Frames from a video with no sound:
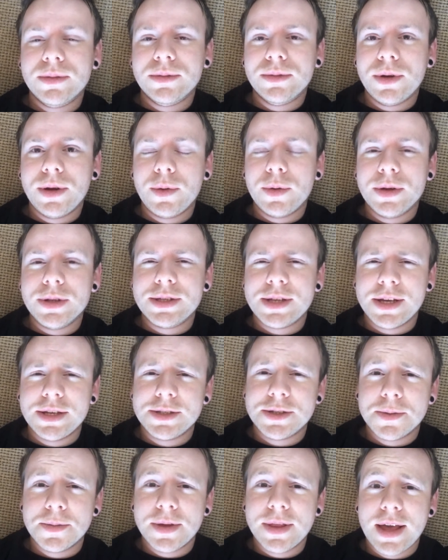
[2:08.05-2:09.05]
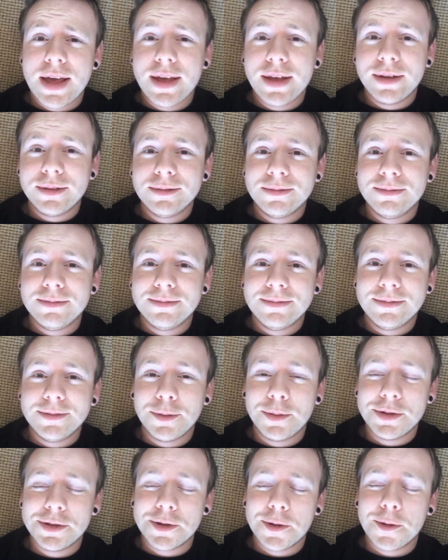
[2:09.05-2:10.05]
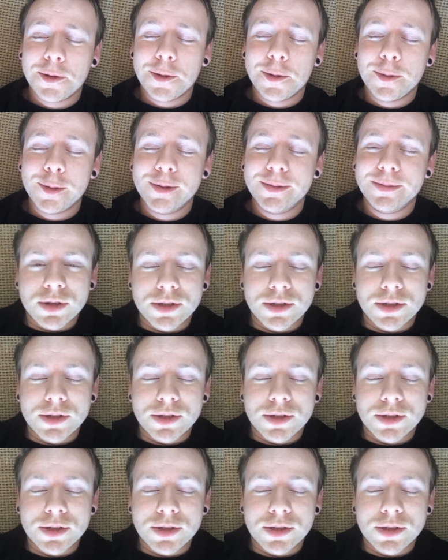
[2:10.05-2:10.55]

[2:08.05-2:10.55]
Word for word: Really want to take some of that. It would be so cool.